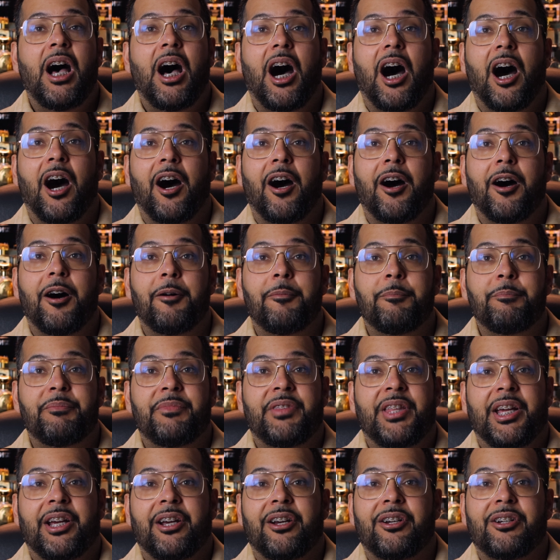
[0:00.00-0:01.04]

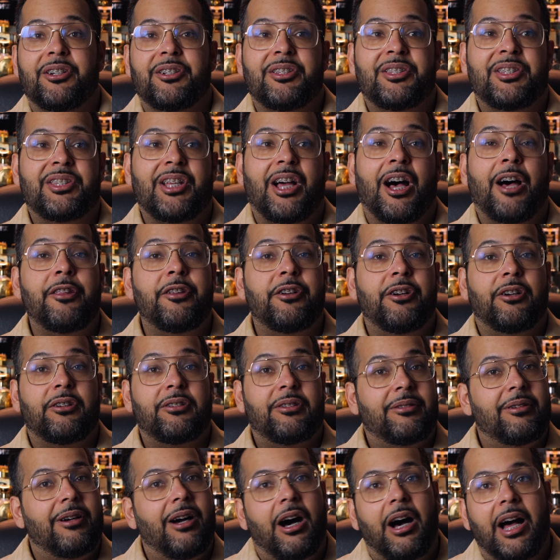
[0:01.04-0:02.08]
there's other
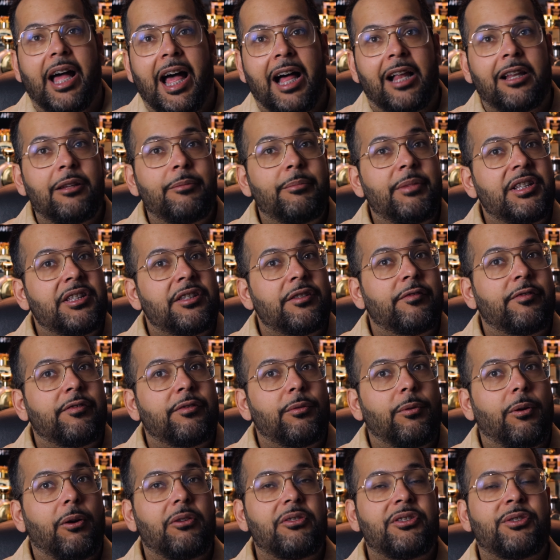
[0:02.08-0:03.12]
elements of
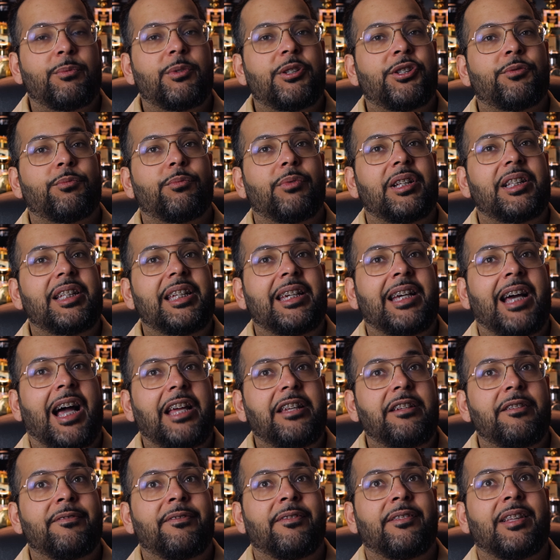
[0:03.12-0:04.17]
florals which really
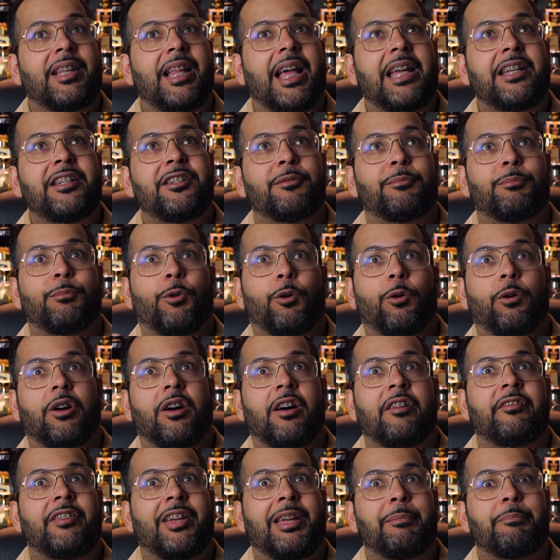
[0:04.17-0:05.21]
kind of lend more
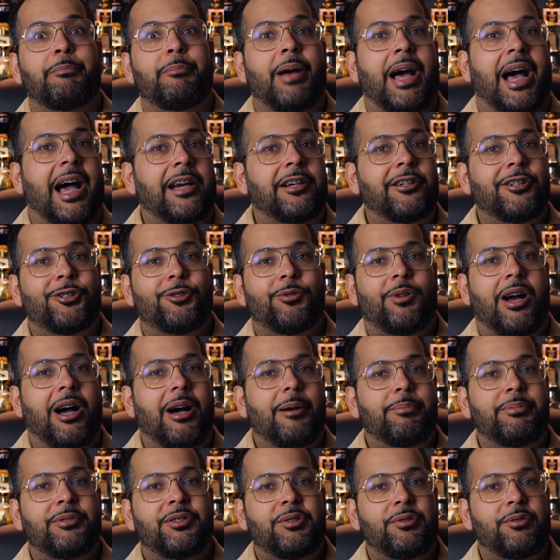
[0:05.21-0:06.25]
of a
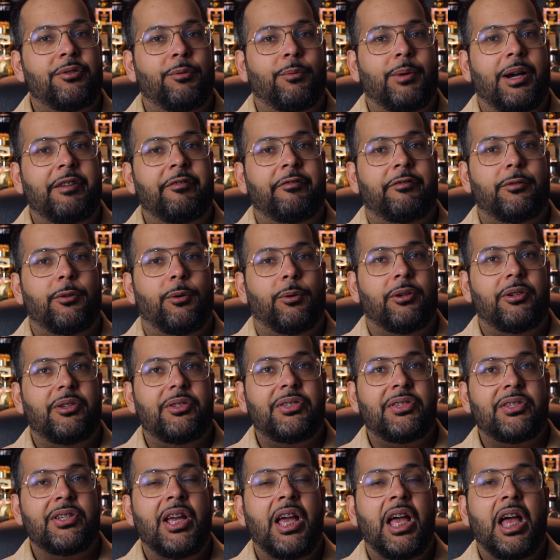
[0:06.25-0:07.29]
backdrop to the white
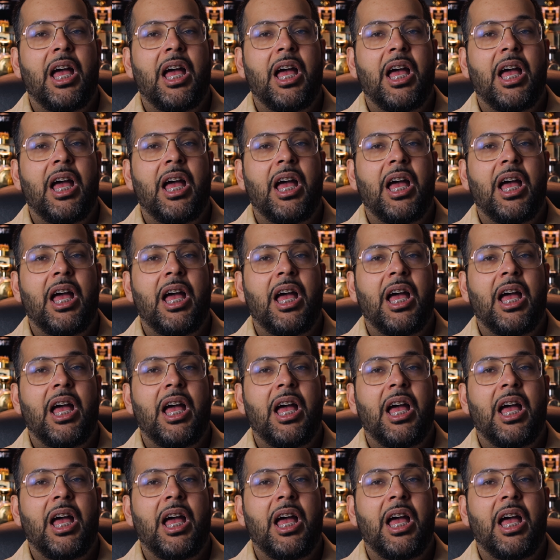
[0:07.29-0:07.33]
florals,